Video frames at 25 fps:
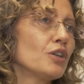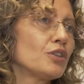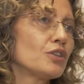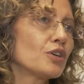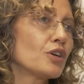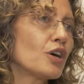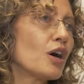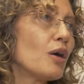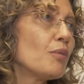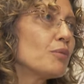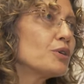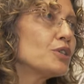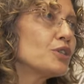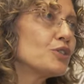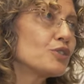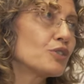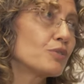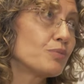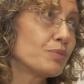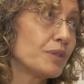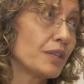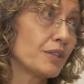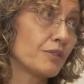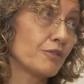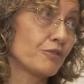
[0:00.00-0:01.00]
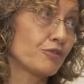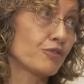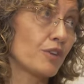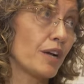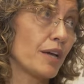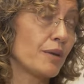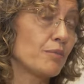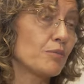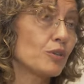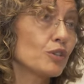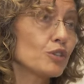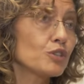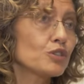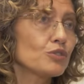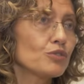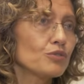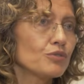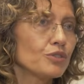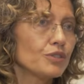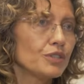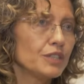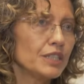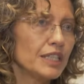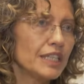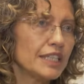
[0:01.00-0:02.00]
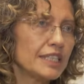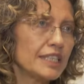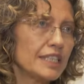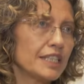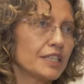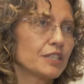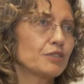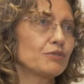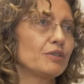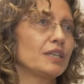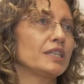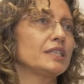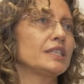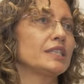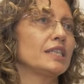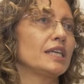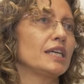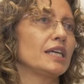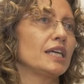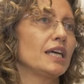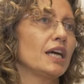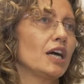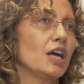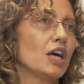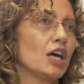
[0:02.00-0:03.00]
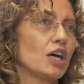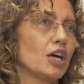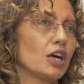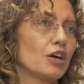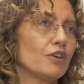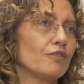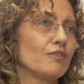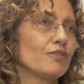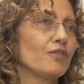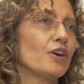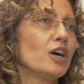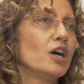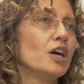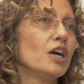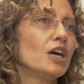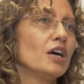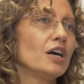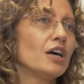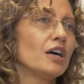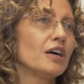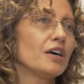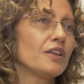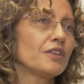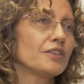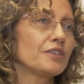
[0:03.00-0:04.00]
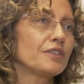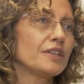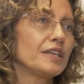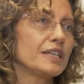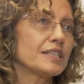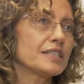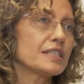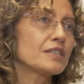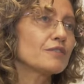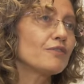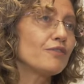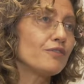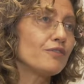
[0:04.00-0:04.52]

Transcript: the Common European Framework, to the nitty-gritty of its